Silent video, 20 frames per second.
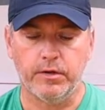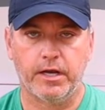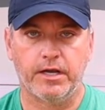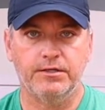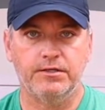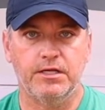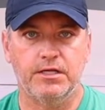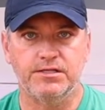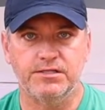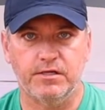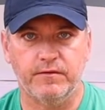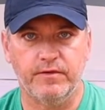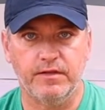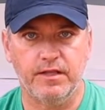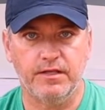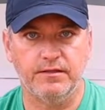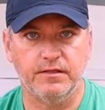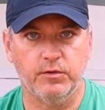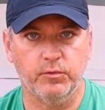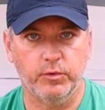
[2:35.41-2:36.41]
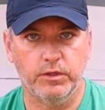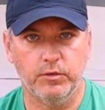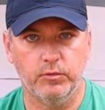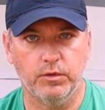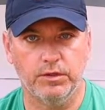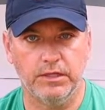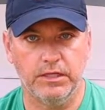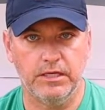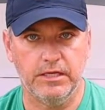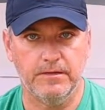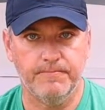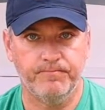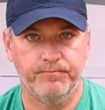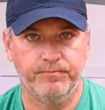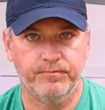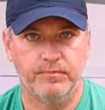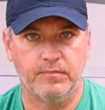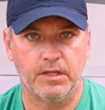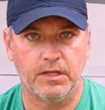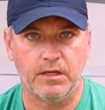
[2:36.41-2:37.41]
It contains everything that we will need,
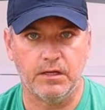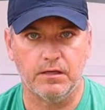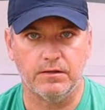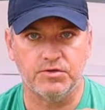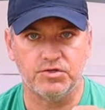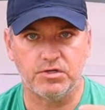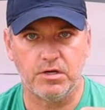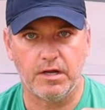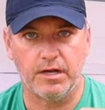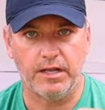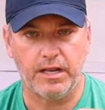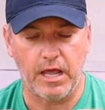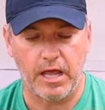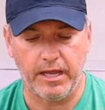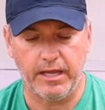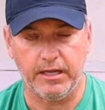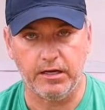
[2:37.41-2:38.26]
Sean and I,